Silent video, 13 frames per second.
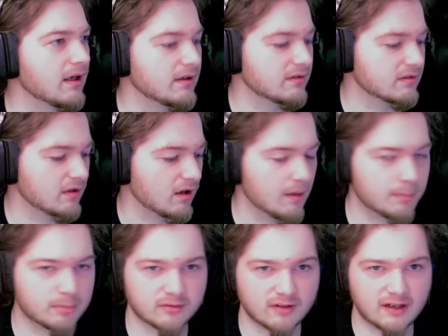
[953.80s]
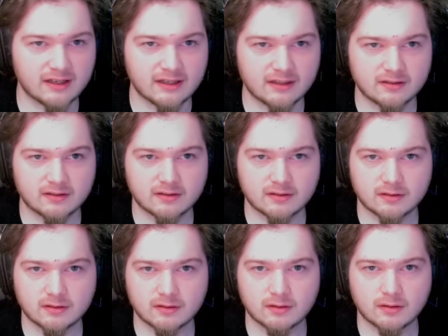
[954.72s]
Top right.
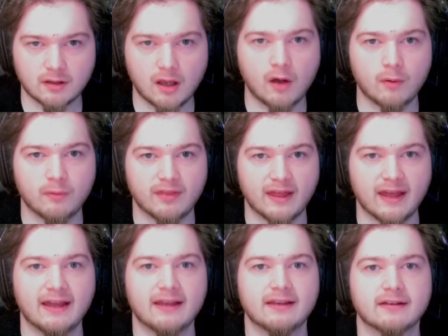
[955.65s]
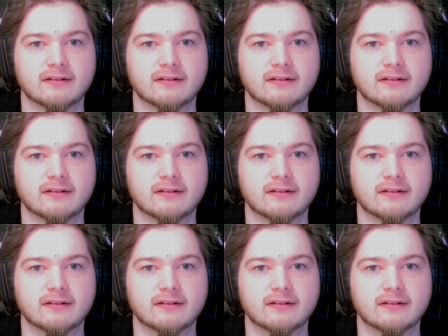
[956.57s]
Oh, that?